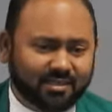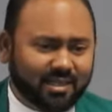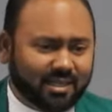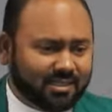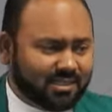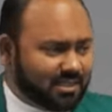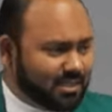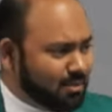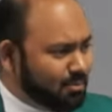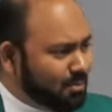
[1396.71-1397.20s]

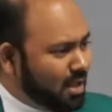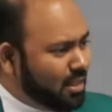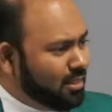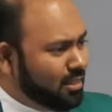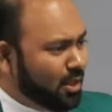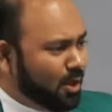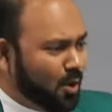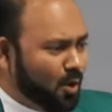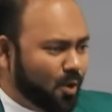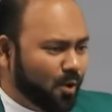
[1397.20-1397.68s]
Just a
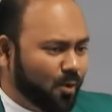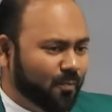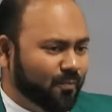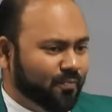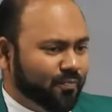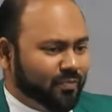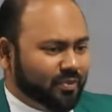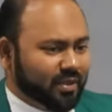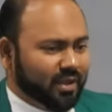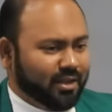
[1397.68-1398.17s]
month ago,
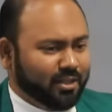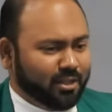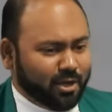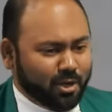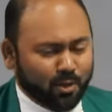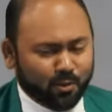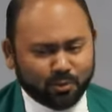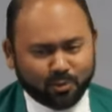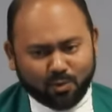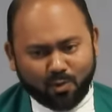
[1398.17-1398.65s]
in
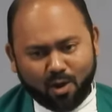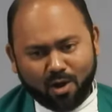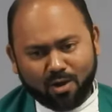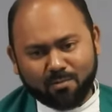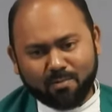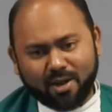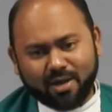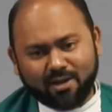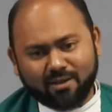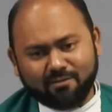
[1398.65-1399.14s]
the news you
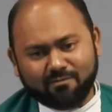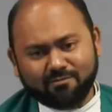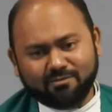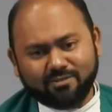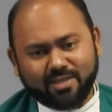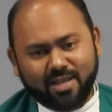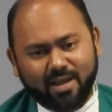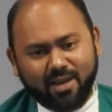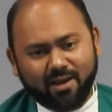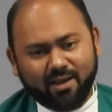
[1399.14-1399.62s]
all might have
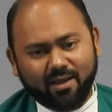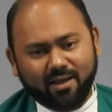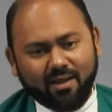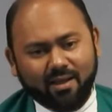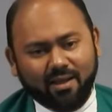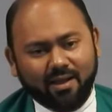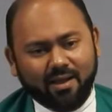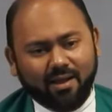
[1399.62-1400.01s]
seen,